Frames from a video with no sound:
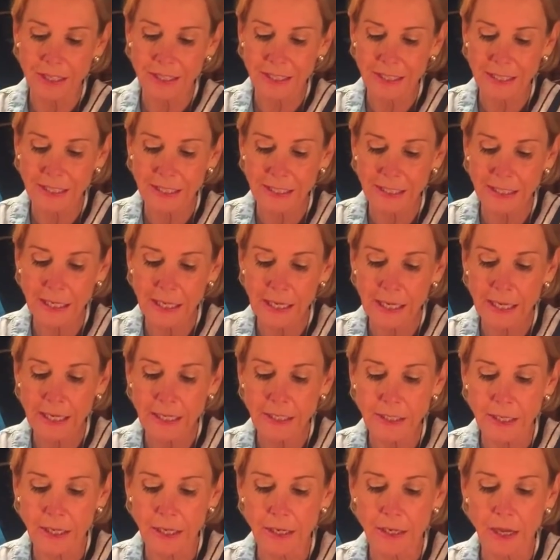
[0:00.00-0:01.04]
it's
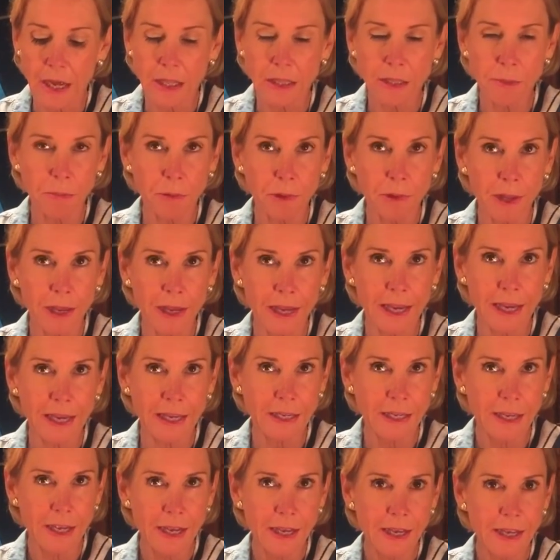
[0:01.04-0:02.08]
seasoned, not the
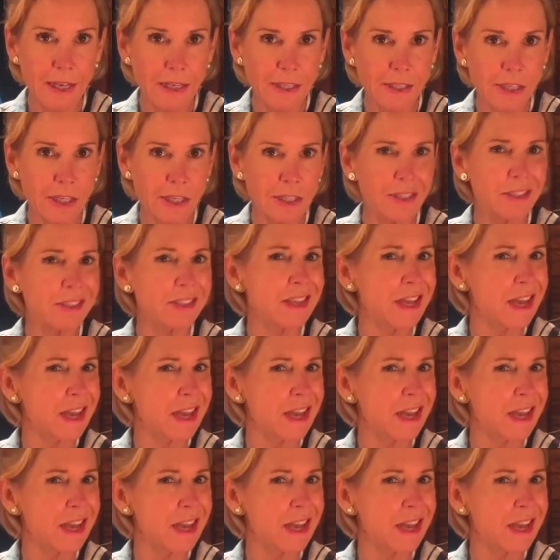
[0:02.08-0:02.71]
plain, it's seasoned.